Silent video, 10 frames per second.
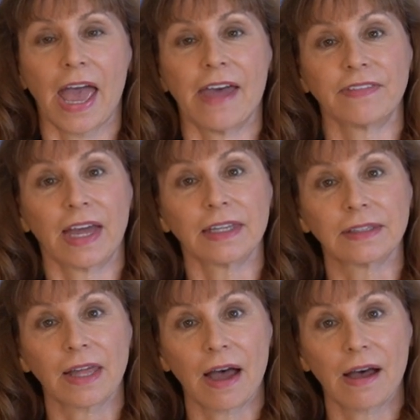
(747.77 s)
and that
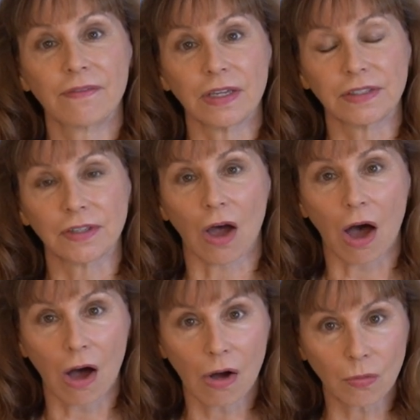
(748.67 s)
love is
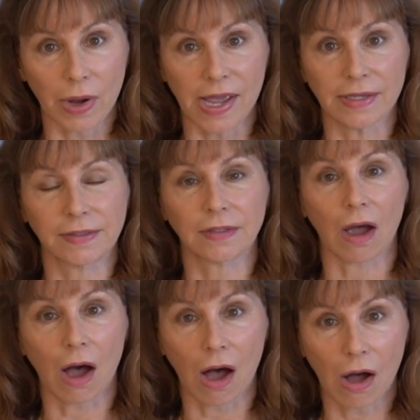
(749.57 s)
always,
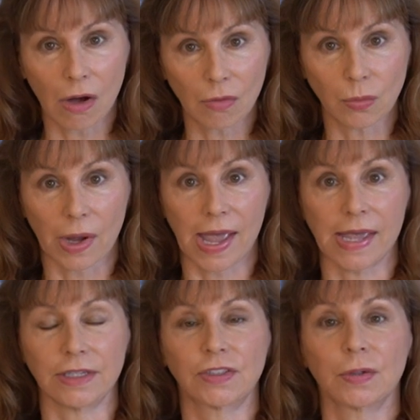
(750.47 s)

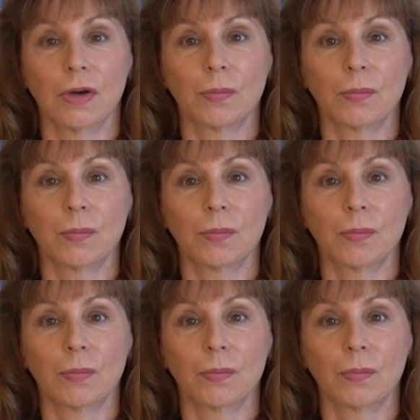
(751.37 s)
always